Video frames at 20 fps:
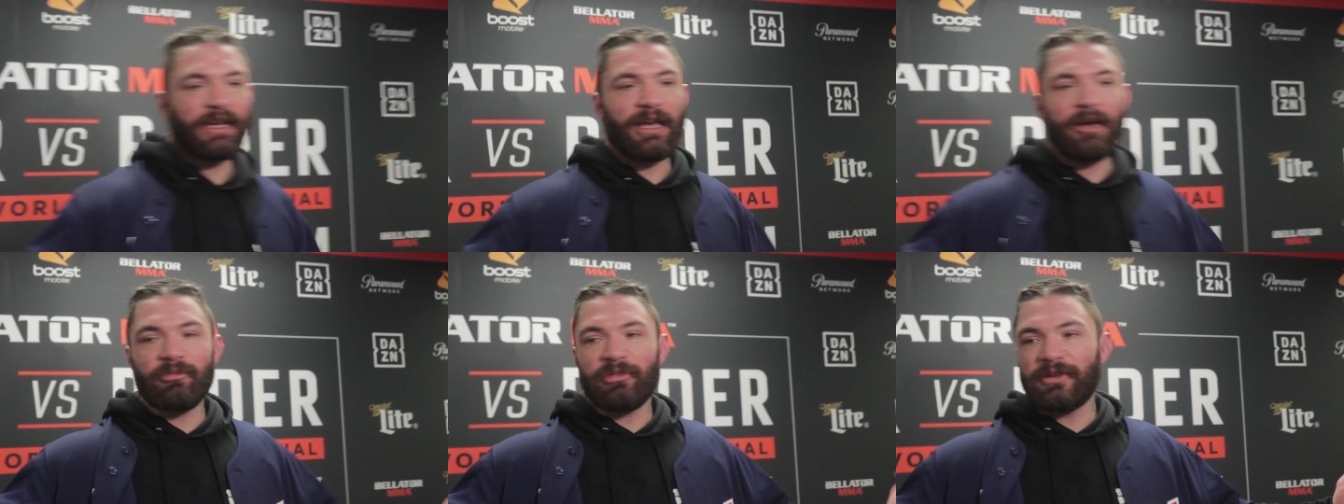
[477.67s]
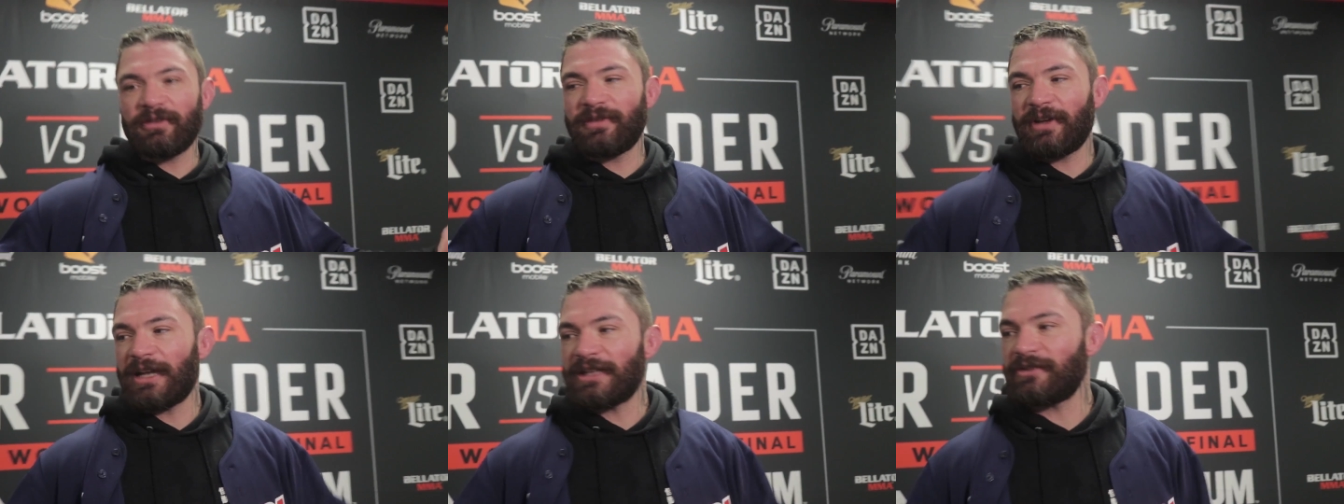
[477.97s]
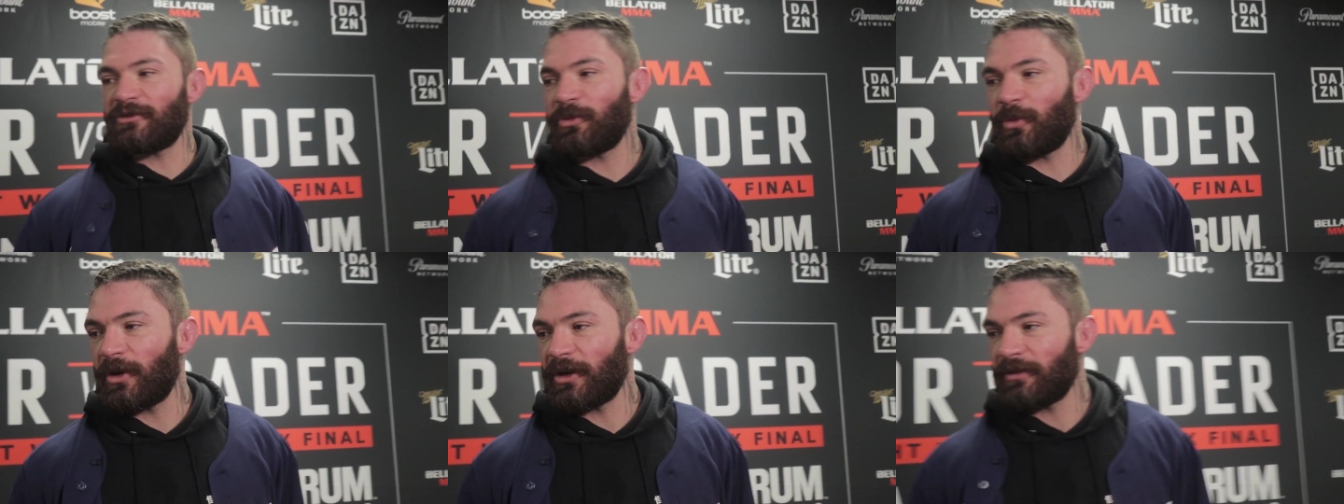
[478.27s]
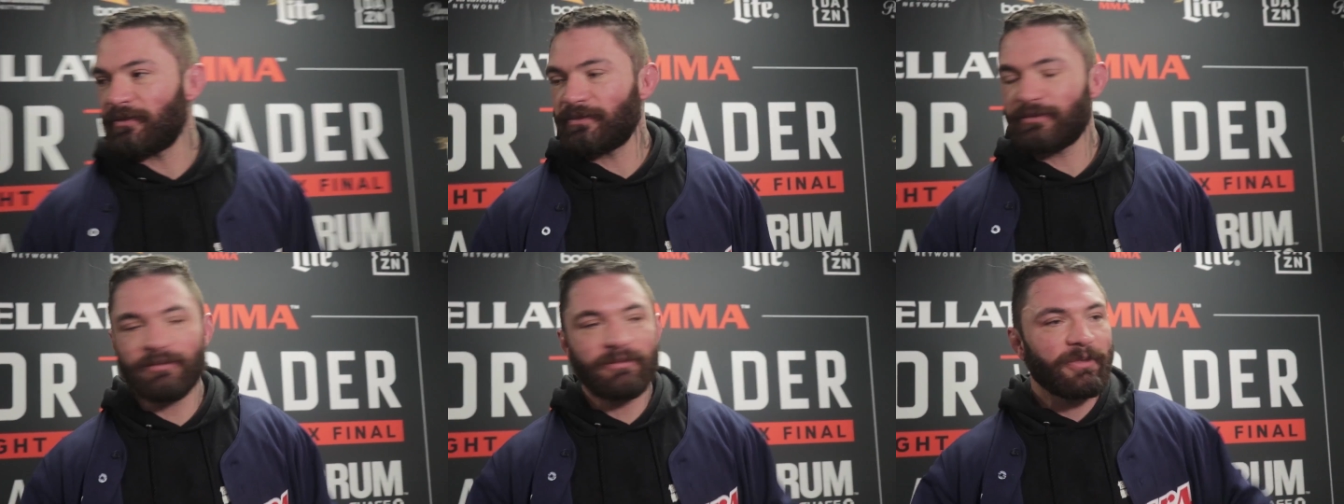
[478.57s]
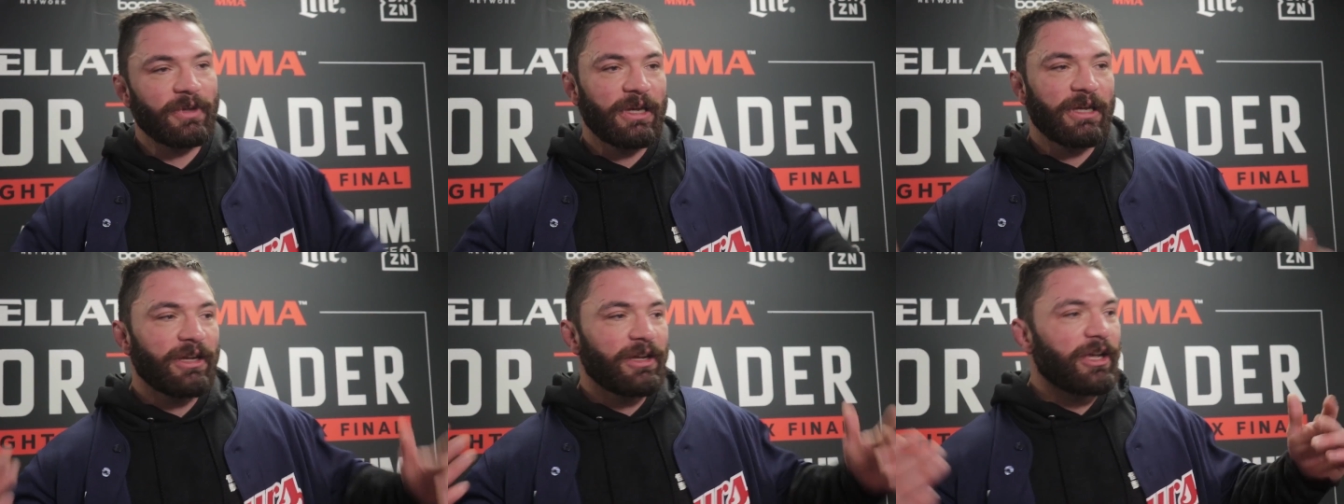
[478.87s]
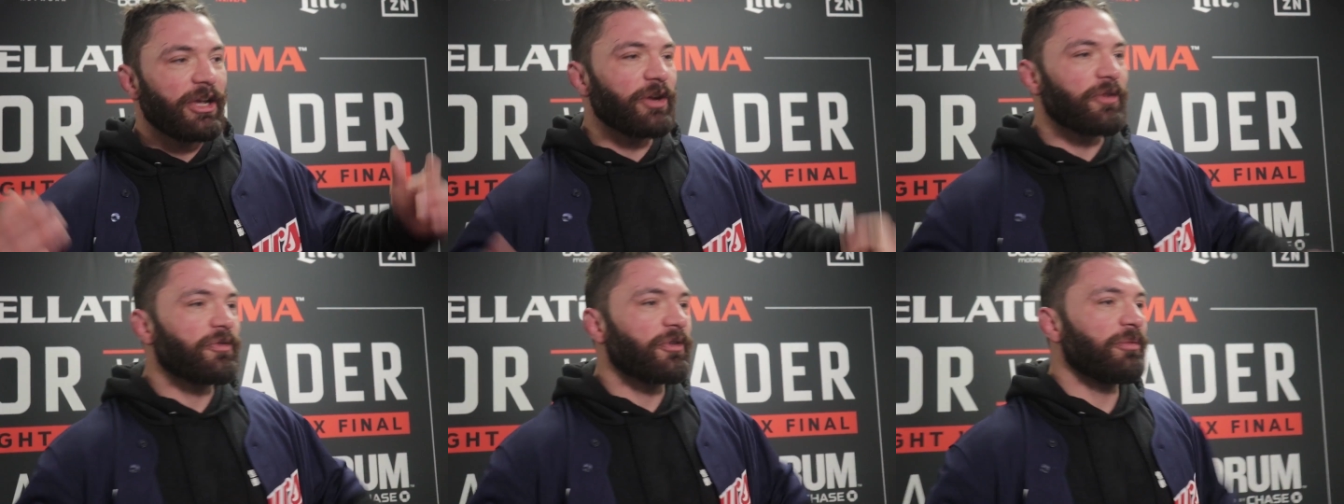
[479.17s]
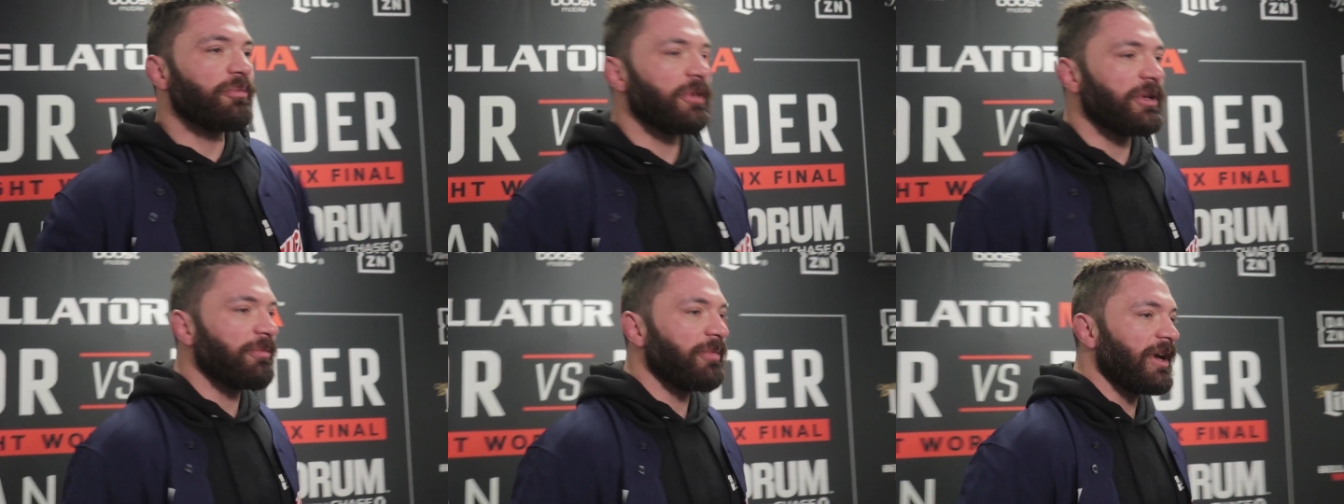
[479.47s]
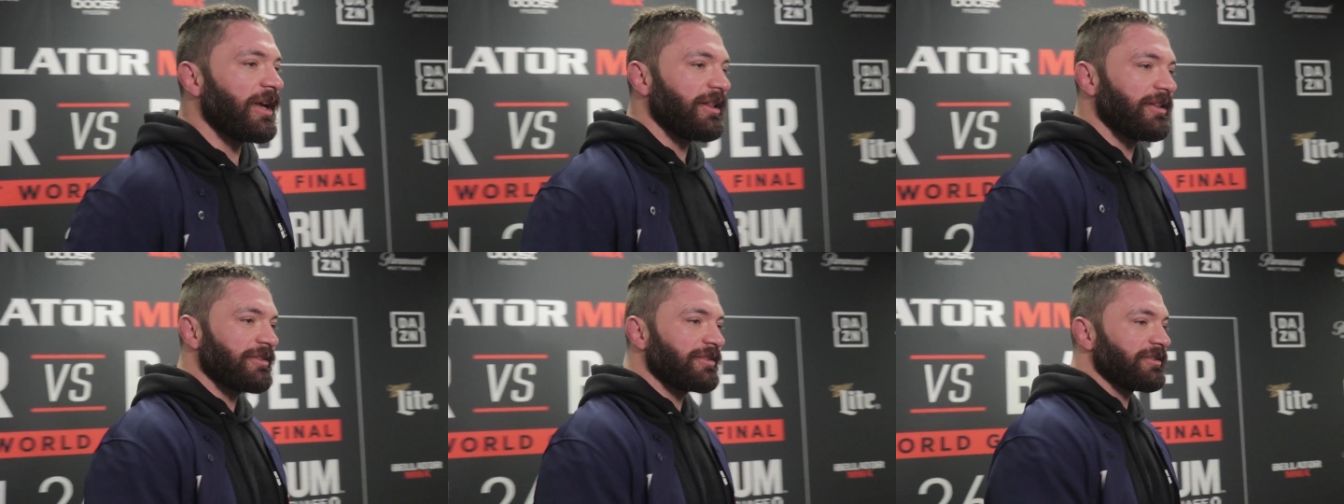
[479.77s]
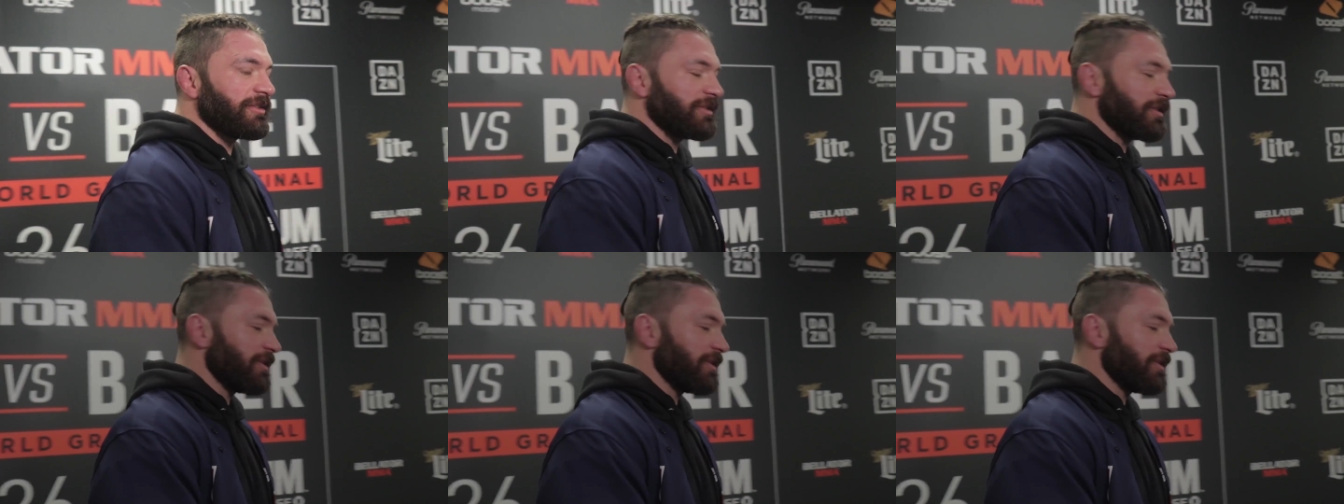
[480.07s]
I can't believe you guys even want to hear from me, man. This is